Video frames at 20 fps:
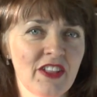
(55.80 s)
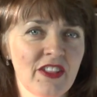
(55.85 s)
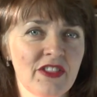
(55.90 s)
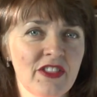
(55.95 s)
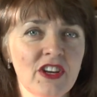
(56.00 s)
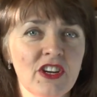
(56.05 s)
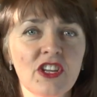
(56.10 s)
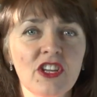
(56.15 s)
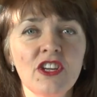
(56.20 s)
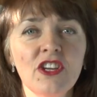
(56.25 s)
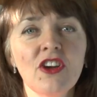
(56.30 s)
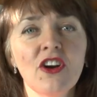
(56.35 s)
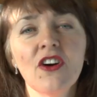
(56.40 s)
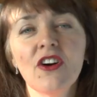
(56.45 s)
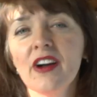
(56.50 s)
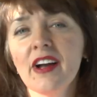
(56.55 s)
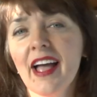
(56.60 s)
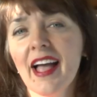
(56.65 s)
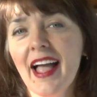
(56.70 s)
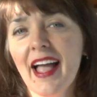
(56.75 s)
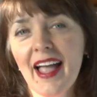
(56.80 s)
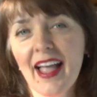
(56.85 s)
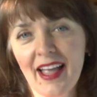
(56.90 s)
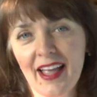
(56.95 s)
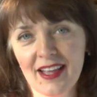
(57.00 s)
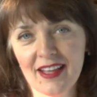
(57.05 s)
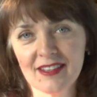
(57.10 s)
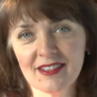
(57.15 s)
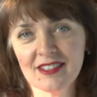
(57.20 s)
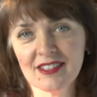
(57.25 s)
that young
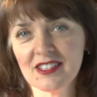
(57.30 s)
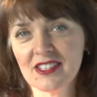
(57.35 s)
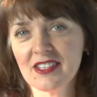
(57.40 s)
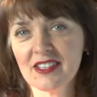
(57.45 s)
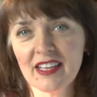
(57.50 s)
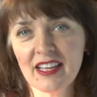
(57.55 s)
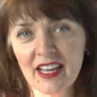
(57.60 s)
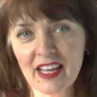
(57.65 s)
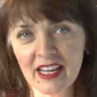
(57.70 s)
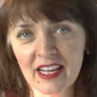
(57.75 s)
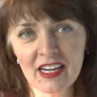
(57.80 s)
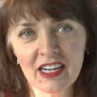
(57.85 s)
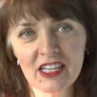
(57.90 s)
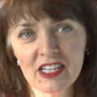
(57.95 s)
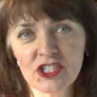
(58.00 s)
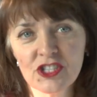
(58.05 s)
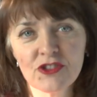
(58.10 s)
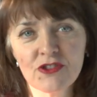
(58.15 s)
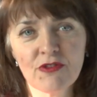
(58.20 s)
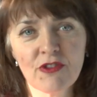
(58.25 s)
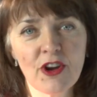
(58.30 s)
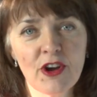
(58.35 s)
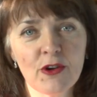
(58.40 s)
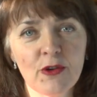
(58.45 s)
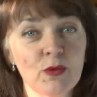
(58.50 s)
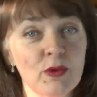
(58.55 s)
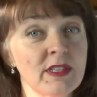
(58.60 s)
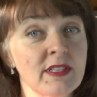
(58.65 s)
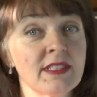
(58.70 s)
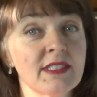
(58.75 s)
heirs to the English
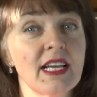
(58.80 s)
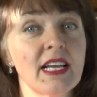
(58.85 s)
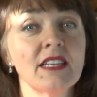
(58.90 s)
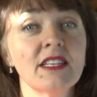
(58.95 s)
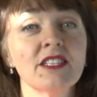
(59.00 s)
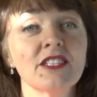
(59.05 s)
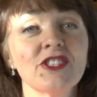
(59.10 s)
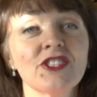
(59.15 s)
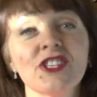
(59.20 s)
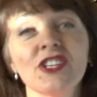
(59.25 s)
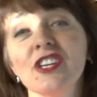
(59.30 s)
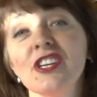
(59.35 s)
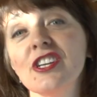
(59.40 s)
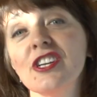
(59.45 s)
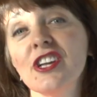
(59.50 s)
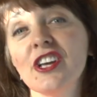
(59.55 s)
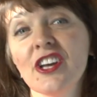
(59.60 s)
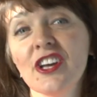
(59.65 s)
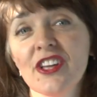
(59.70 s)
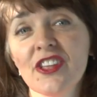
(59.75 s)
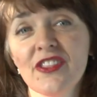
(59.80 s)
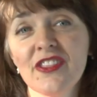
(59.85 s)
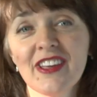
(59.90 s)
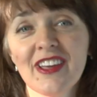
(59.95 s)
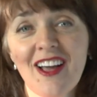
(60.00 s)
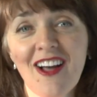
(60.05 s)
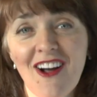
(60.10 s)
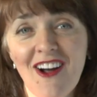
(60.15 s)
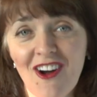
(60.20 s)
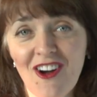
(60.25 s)
throne were sent to learn
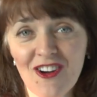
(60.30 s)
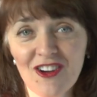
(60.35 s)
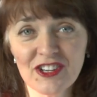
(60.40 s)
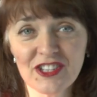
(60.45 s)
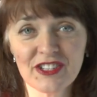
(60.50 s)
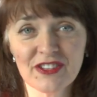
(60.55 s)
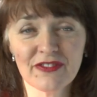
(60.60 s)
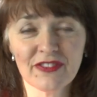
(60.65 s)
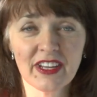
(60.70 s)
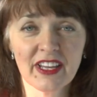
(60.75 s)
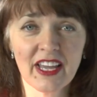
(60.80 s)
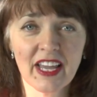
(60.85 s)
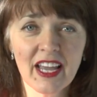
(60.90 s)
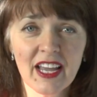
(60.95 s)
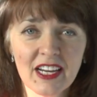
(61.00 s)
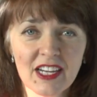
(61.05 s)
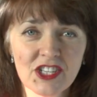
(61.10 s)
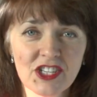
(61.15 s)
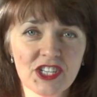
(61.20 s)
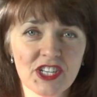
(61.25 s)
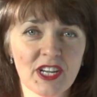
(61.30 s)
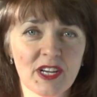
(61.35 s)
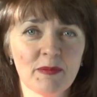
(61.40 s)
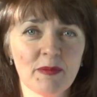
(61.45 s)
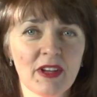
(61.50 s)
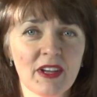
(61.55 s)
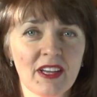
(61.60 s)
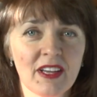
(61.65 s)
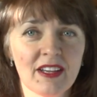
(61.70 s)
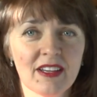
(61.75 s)
the art of
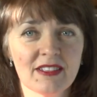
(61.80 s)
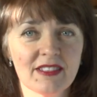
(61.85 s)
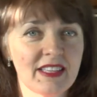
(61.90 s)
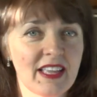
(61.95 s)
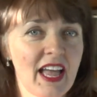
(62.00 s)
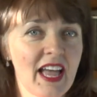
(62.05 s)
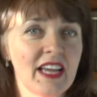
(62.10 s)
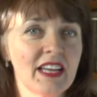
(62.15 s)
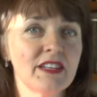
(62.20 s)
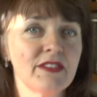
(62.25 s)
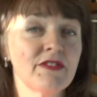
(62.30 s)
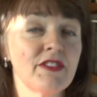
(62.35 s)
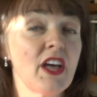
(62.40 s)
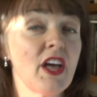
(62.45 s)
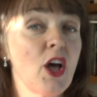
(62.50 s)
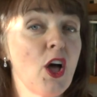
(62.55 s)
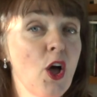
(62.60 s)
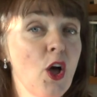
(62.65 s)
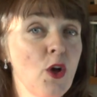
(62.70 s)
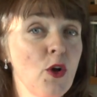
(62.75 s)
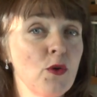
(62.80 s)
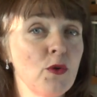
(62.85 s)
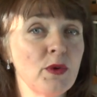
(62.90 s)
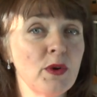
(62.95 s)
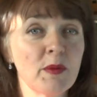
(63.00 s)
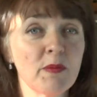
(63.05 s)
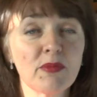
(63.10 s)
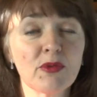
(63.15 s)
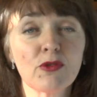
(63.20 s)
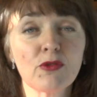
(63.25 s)
kingship as the head of their
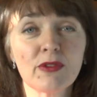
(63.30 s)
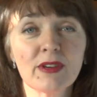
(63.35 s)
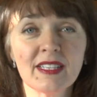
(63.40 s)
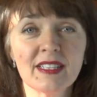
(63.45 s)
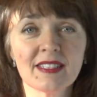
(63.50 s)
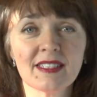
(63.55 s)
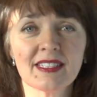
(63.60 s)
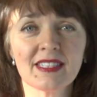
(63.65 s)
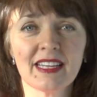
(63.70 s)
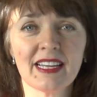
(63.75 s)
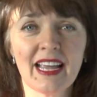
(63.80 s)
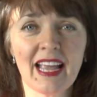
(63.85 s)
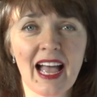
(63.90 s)
own princely